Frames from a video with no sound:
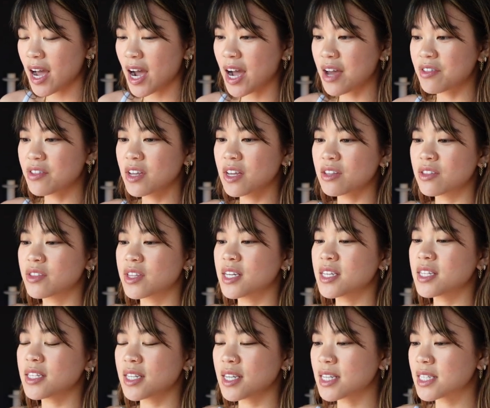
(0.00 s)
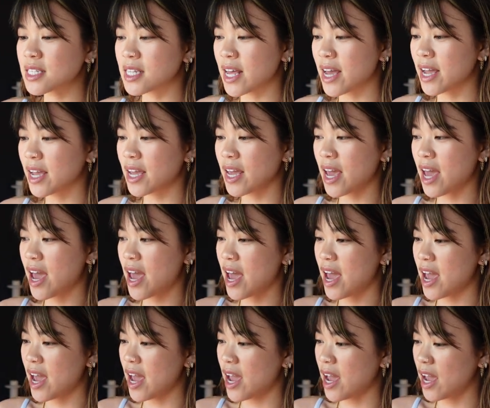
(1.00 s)
I think this is like
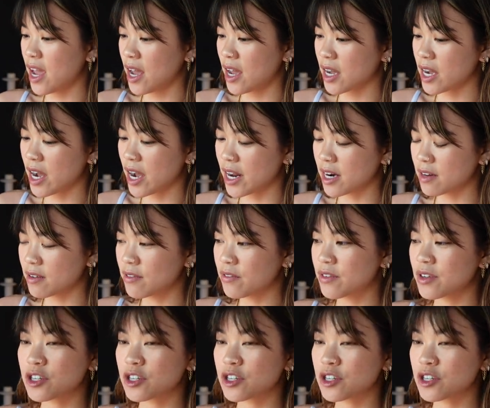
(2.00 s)
a kind of